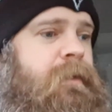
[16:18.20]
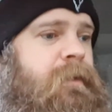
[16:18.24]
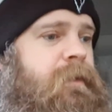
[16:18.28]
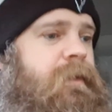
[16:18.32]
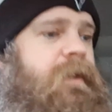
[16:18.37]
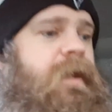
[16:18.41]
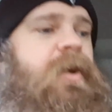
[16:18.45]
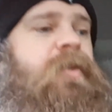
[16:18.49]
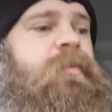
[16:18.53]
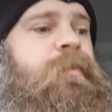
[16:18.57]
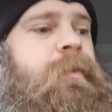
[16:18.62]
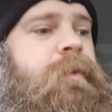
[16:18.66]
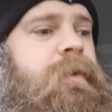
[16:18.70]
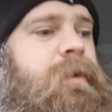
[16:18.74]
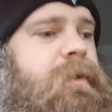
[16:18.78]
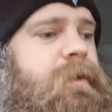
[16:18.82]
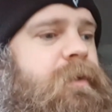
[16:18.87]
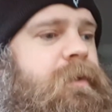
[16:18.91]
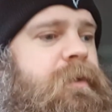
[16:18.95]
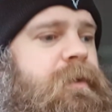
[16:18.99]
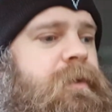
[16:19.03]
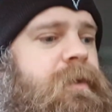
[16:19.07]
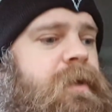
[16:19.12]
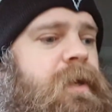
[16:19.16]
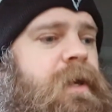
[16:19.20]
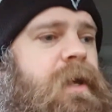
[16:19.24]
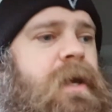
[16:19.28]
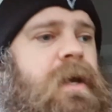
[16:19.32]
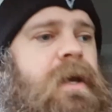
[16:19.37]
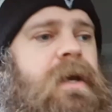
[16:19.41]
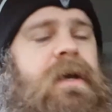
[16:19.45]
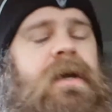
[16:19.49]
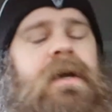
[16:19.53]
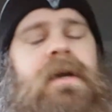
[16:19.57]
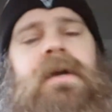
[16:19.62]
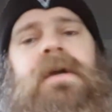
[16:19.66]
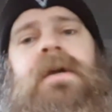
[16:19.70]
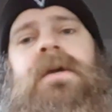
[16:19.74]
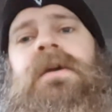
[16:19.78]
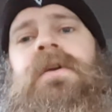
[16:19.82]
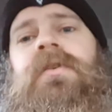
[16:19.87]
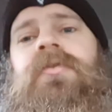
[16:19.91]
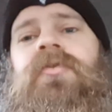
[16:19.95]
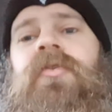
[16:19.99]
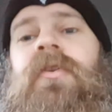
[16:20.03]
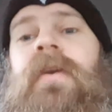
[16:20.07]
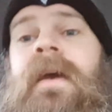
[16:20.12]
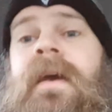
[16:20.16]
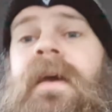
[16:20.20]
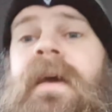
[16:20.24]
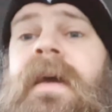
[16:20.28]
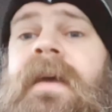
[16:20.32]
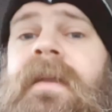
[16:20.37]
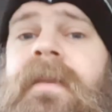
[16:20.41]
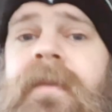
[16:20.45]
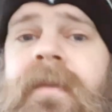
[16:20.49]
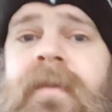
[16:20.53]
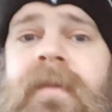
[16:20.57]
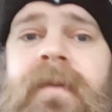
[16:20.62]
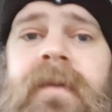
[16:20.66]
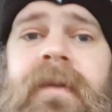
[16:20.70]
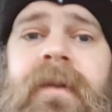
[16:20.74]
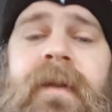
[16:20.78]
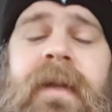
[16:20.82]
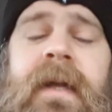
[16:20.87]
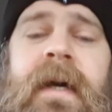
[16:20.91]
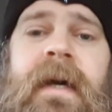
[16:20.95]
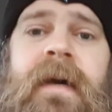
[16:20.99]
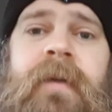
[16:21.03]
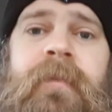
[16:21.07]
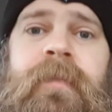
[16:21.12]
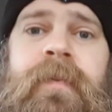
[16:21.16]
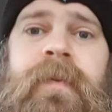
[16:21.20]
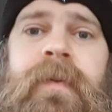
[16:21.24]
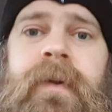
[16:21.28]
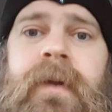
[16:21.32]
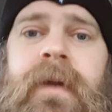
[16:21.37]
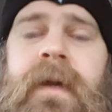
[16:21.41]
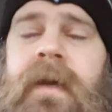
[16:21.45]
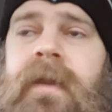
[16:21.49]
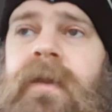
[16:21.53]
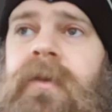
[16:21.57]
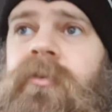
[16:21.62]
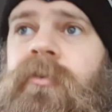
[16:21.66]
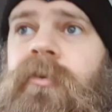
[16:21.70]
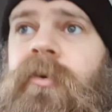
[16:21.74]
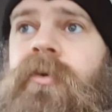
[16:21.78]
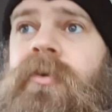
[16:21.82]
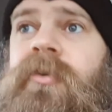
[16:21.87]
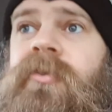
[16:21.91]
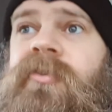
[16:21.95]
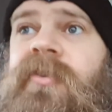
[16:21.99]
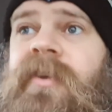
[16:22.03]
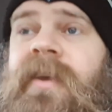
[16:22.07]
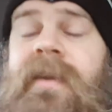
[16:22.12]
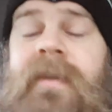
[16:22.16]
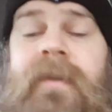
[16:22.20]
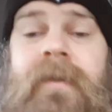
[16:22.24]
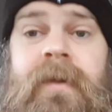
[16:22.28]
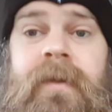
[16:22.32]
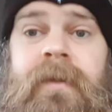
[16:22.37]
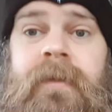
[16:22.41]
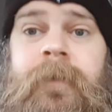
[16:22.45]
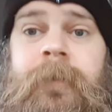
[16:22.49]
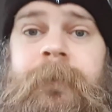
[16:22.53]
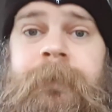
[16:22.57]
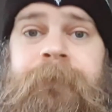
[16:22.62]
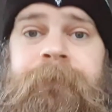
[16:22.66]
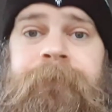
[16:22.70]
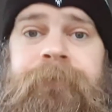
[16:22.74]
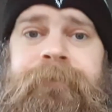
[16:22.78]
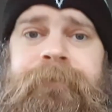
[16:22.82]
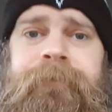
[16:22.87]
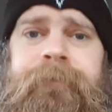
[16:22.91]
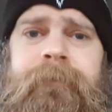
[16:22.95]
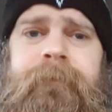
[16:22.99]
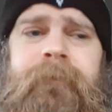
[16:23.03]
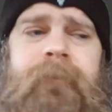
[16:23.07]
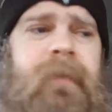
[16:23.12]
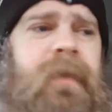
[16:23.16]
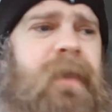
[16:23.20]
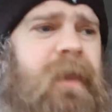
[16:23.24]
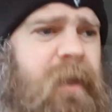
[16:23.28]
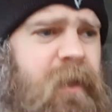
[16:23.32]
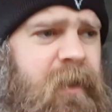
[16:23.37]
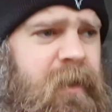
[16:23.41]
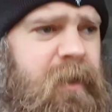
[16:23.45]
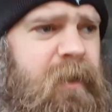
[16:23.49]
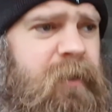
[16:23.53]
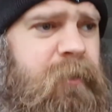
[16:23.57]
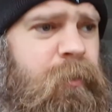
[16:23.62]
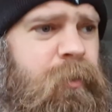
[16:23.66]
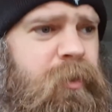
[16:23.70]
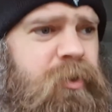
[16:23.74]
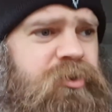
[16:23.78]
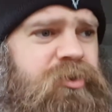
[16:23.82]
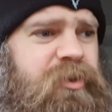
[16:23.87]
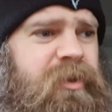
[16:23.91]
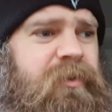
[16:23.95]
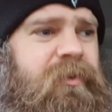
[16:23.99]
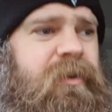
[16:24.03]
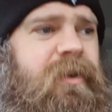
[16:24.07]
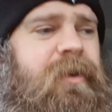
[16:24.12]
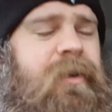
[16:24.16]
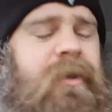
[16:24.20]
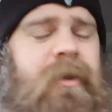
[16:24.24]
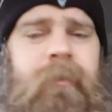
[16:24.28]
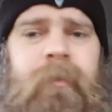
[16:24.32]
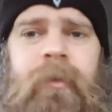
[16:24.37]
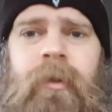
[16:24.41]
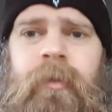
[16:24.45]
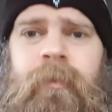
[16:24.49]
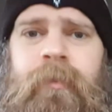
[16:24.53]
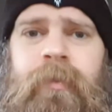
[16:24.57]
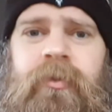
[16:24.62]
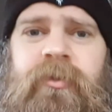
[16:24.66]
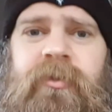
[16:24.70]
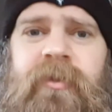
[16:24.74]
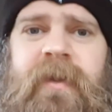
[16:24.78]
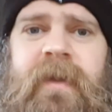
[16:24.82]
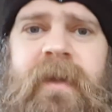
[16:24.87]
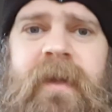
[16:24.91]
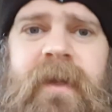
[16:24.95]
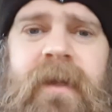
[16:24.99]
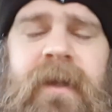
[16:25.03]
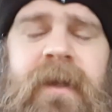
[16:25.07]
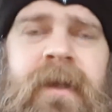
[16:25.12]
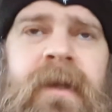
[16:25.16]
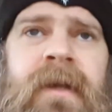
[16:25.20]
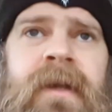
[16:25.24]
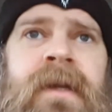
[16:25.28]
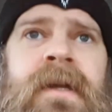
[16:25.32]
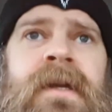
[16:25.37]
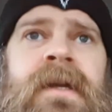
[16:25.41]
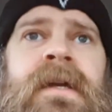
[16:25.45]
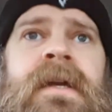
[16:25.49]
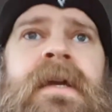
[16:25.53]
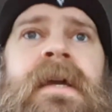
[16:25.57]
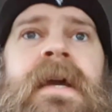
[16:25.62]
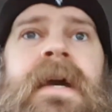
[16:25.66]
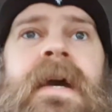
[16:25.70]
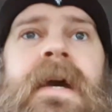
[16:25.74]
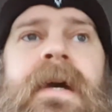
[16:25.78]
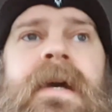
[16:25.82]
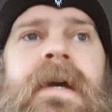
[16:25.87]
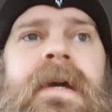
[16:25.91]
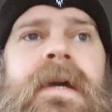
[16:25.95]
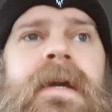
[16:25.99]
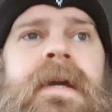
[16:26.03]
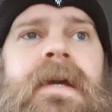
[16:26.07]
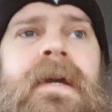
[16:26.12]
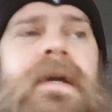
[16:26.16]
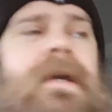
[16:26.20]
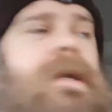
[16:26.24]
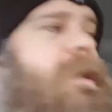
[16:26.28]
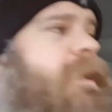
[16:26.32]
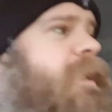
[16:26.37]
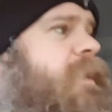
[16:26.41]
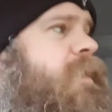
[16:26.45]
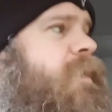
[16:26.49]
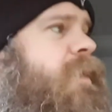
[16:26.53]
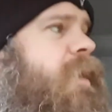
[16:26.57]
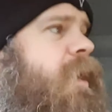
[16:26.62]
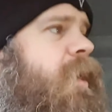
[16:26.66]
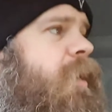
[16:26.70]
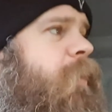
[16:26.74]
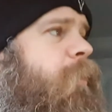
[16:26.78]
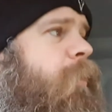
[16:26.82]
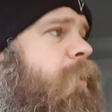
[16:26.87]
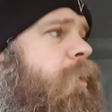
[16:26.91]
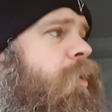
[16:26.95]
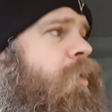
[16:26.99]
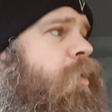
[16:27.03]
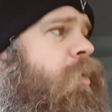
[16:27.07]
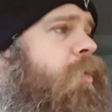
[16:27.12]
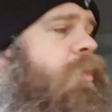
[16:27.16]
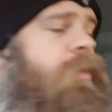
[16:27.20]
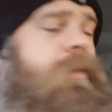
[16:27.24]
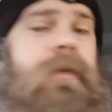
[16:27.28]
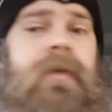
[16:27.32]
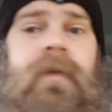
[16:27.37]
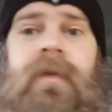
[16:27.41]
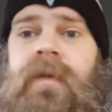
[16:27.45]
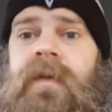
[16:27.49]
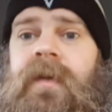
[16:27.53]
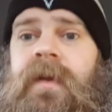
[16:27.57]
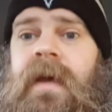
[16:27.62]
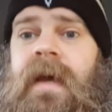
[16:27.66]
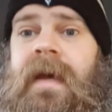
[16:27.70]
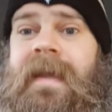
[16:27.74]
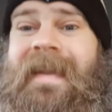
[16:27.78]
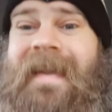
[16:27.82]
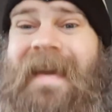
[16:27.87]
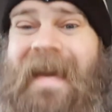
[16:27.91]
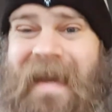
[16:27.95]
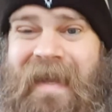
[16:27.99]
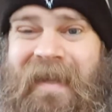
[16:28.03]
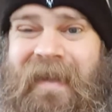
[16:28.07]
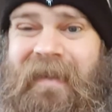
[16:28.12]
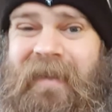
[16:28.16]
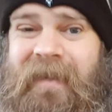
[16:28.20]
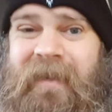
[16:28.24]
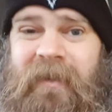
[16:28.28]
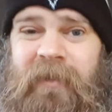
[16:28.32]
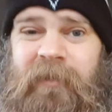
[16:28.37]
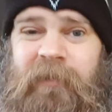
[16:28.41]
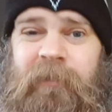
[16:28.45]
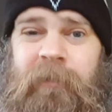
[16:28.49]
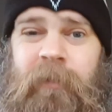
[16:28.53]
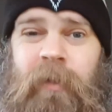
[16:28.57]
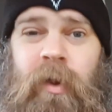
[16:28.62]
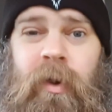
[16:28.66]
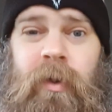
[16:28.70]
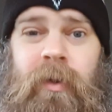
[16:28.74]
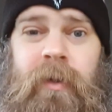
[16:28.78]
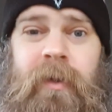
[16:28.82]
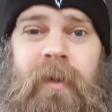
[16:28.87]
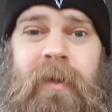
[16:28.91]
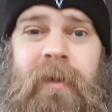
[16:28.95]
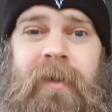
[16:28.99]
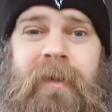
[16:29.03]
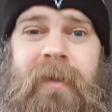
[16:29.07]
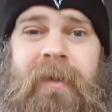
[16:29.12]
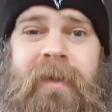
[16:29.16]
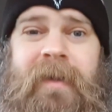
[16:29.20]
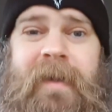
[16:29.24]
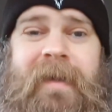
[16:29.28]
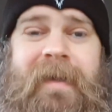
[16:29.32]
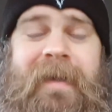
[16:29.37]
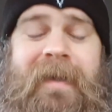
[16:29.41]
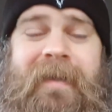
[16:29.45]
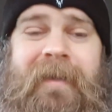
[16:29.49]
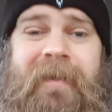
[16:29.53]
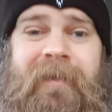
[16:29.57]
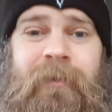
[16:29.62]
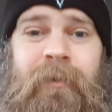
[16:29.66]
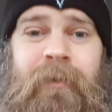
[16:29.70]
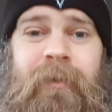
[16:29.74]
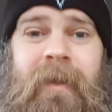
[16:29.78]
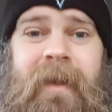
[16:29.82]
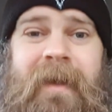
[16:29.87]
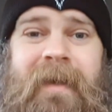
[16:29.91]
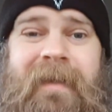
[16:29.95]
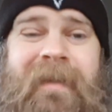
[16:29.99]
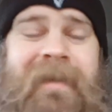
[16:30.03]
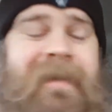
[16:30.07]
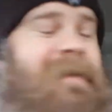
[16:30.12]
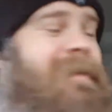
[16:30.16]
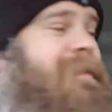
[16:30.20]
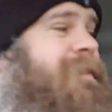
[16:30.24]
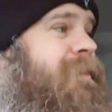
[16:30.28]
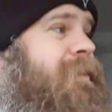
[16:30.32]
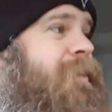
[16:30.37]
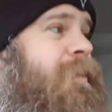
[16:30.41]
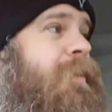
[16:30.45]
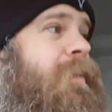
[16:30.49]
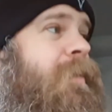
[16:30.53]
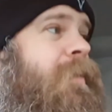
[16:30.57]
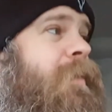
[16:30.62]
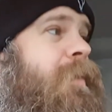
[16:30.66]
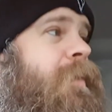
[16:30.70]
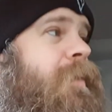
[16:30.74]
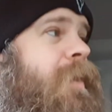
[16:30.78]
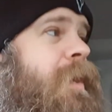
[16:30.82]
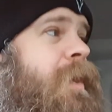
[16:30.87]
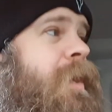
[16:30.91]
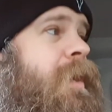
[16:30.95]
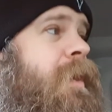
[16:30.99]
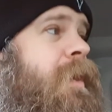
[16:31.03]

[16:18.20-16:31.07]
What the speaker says: dashboard there. So yeah, heading to the lab. There's orders to get done. I want to try and write another blog post today. I need to upload and edit this vlog and get this online. So